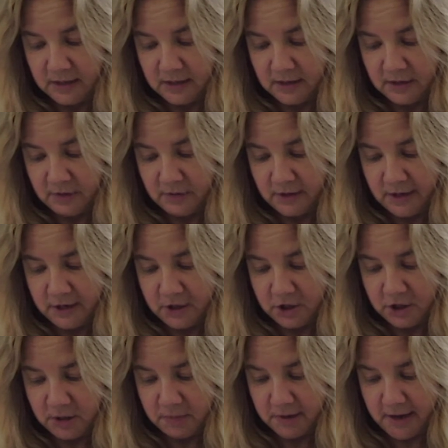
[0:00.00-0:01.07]
The
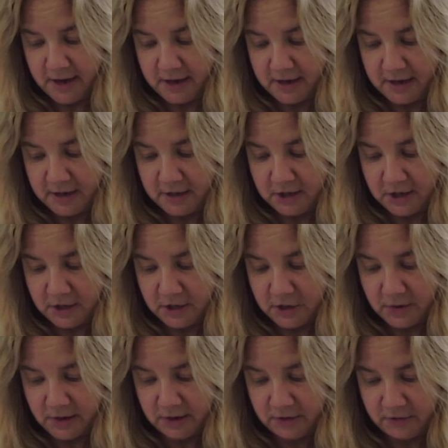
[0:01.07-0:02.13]
relationship can continue
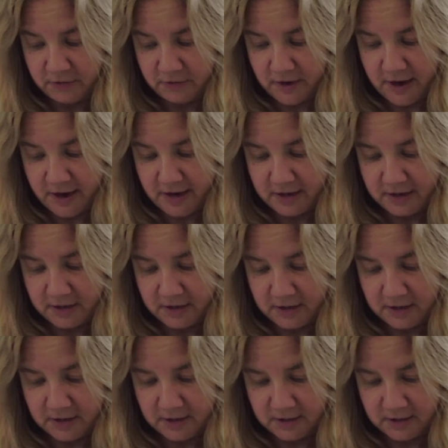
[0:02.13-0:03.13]
as friends